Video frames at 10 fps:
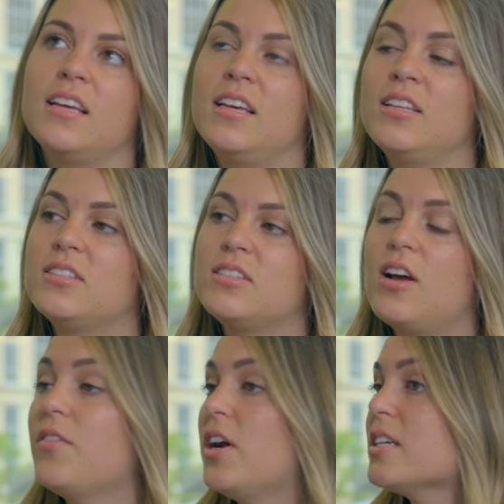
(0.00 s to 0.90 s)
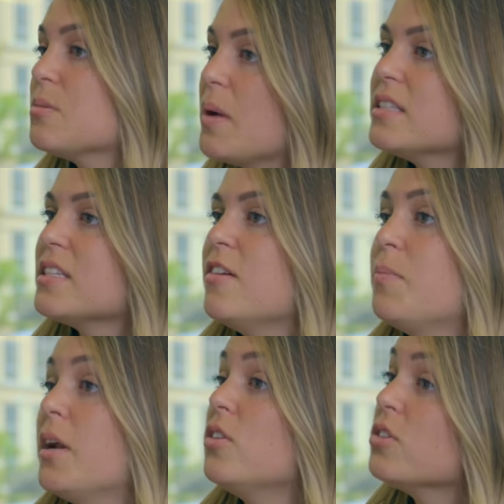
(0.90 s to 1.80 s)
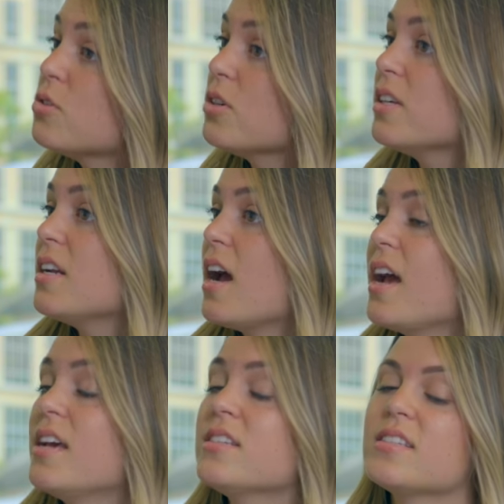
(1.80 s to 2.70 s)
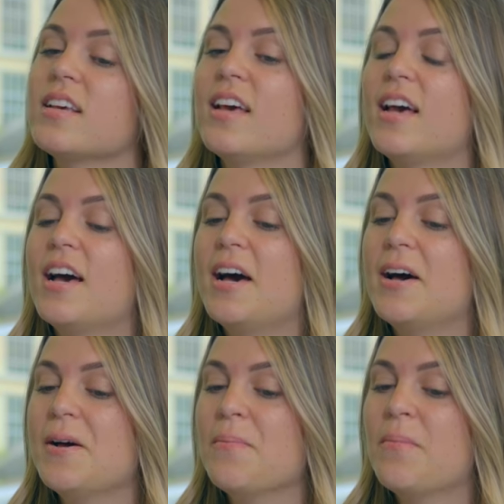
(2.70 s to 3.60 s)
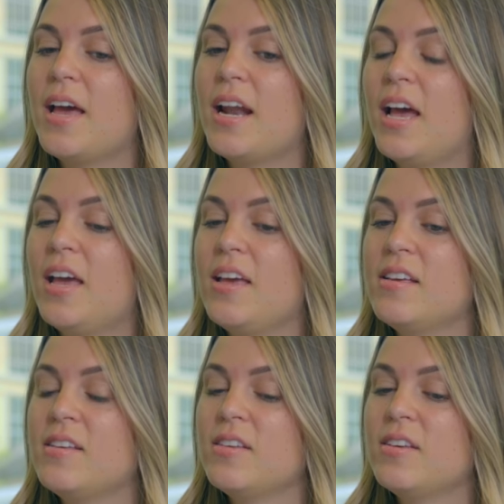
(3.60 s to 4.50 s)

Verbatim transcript: it's not very expensive but it looks really nice um, and i